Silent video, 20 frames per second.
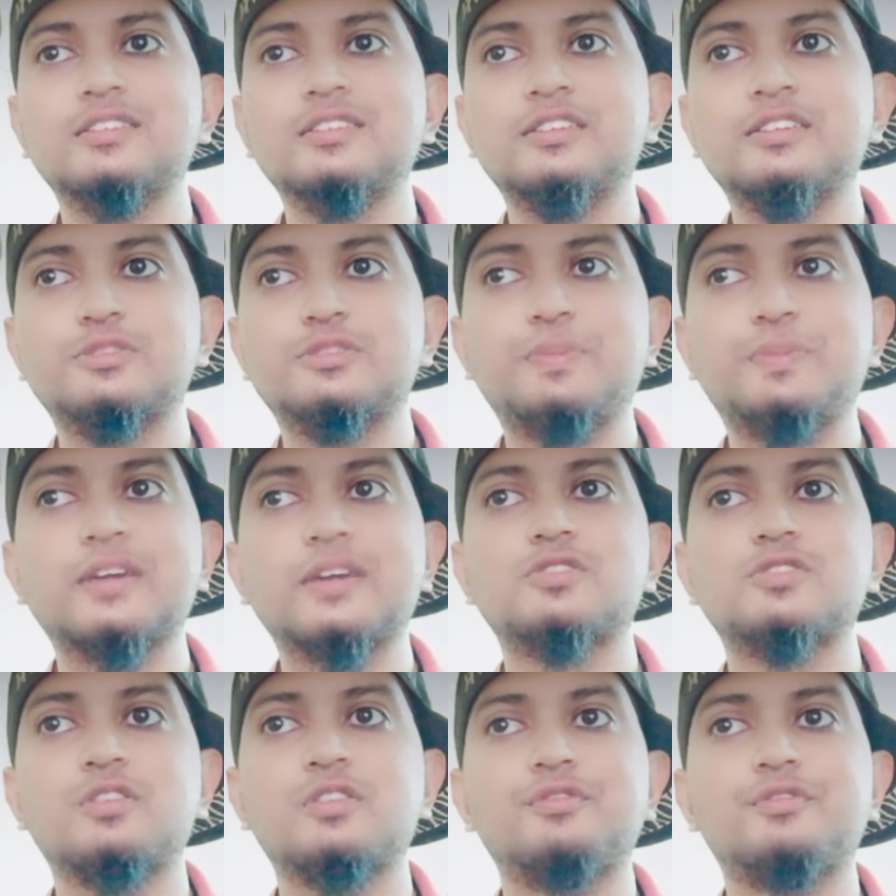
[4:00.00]

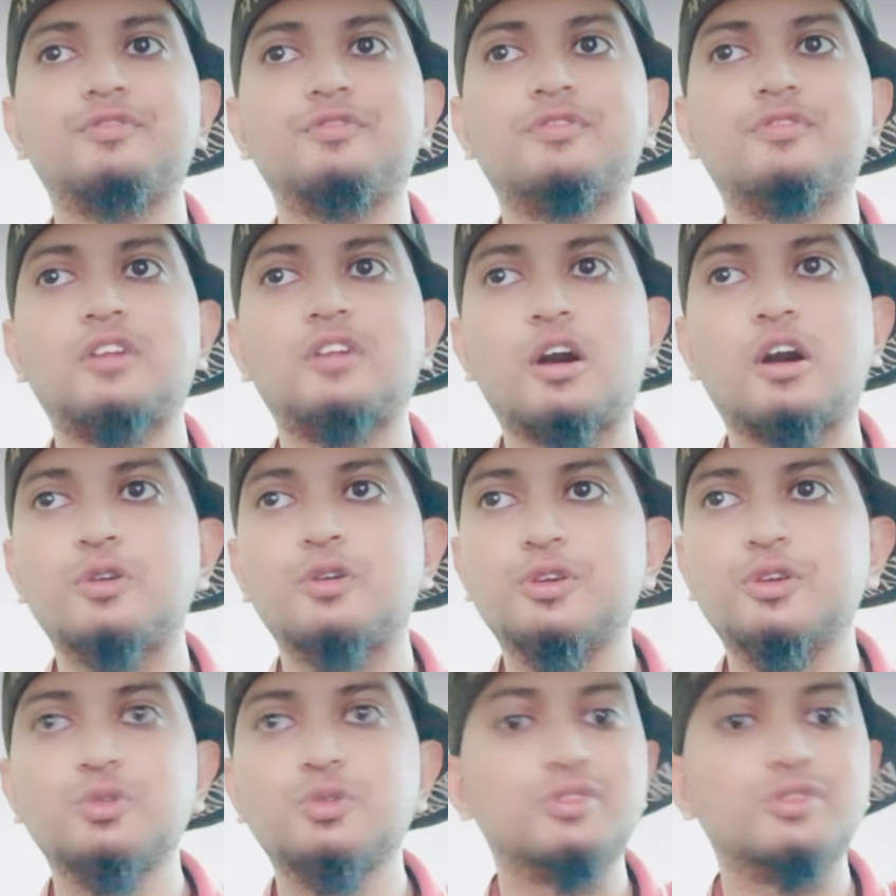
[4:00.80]
aspects of how
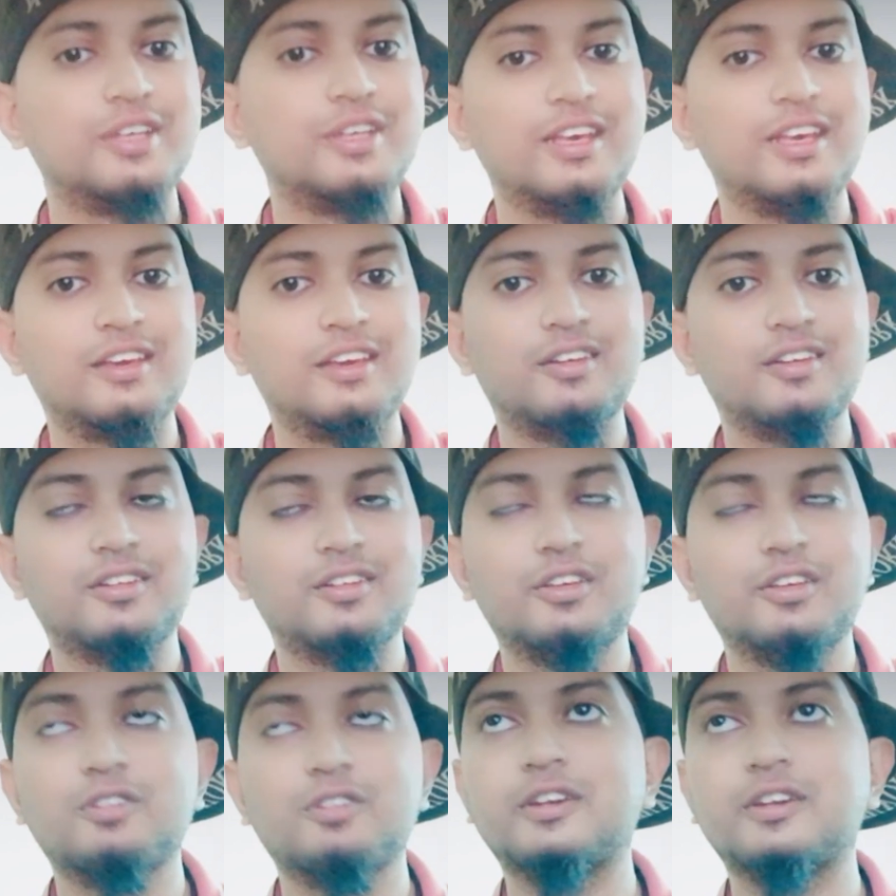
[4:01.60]
you think,
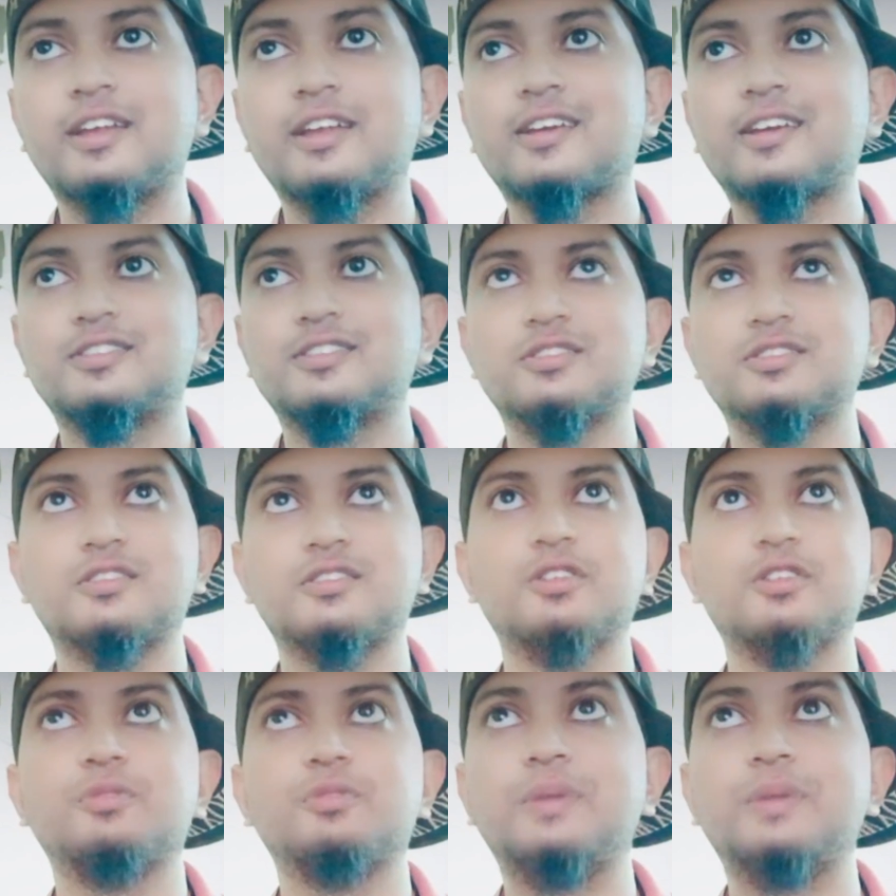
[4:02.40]
your character,
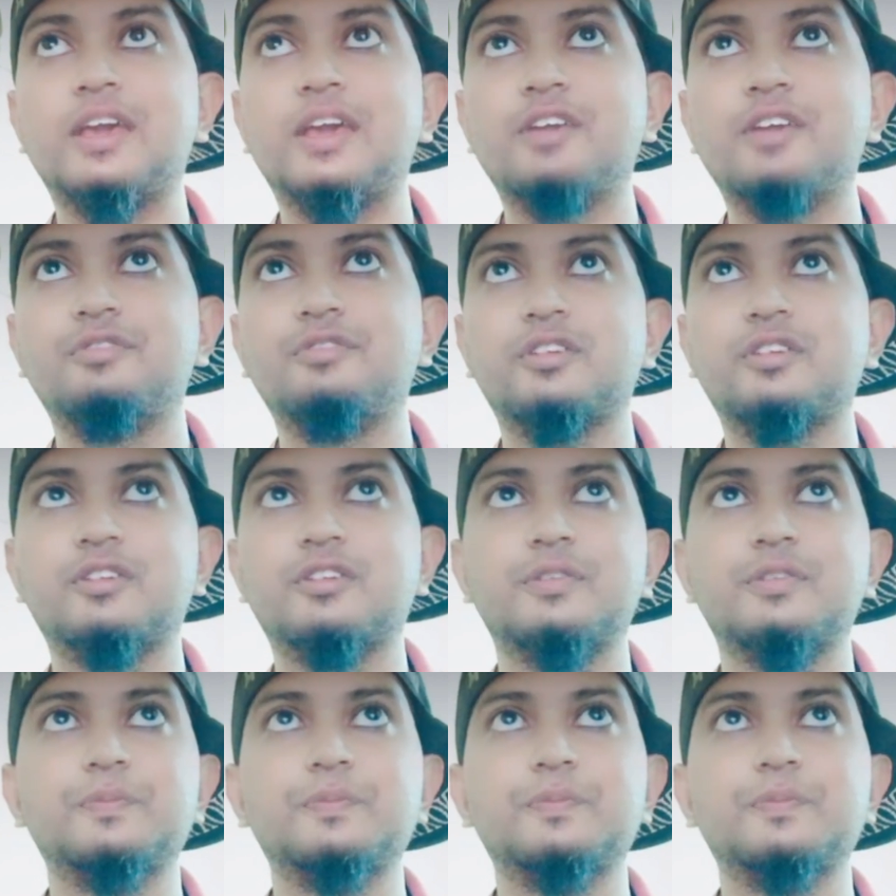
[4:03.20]
your behavior.